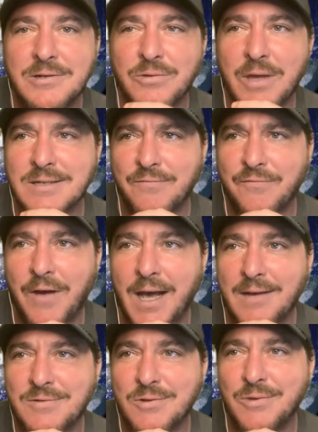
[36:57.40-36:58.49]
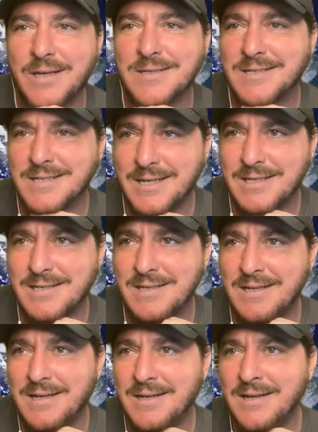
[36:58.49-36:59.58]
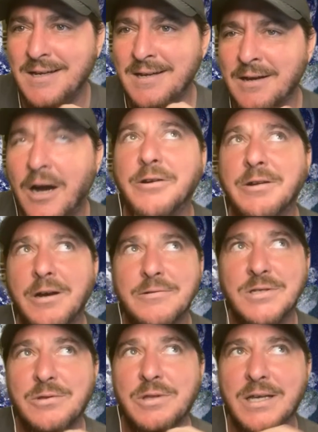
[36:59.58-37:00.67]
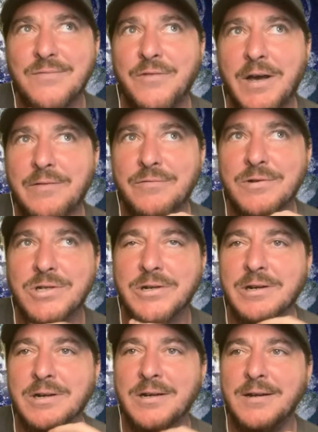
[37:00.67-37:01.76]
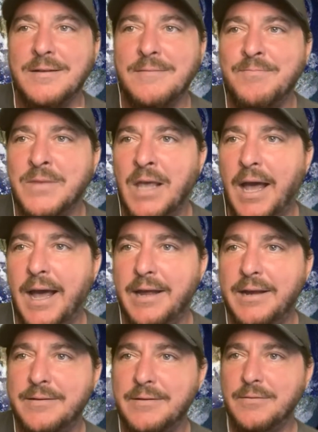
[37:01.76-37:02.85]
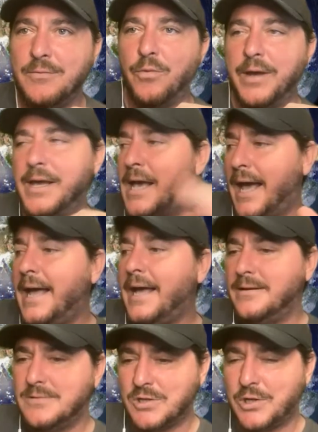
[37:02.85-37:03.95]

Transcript: 2005, 2006. Oh, no, it was 2005 for sure. And we had